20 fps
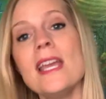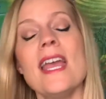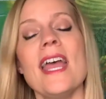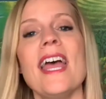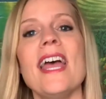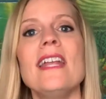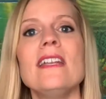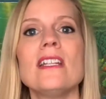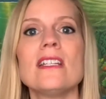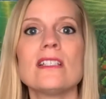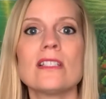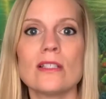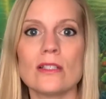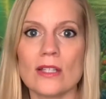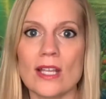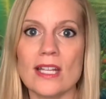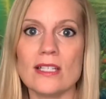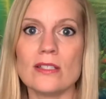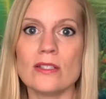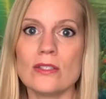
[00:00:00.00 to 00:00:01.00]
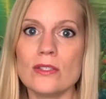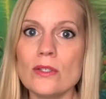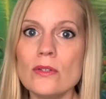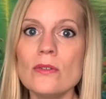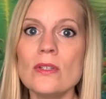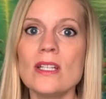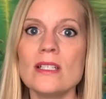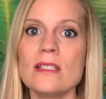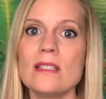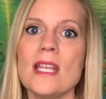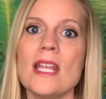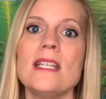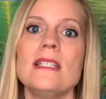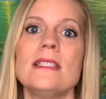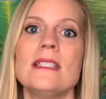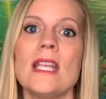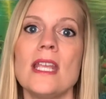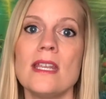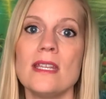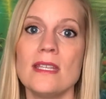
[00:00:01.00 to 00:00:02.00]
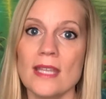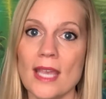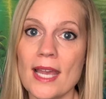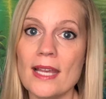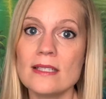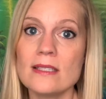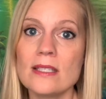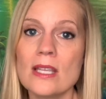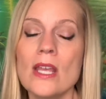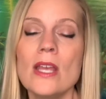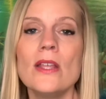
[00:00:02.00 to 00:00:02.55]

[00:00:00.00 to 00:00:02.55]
And as soon as they say yes,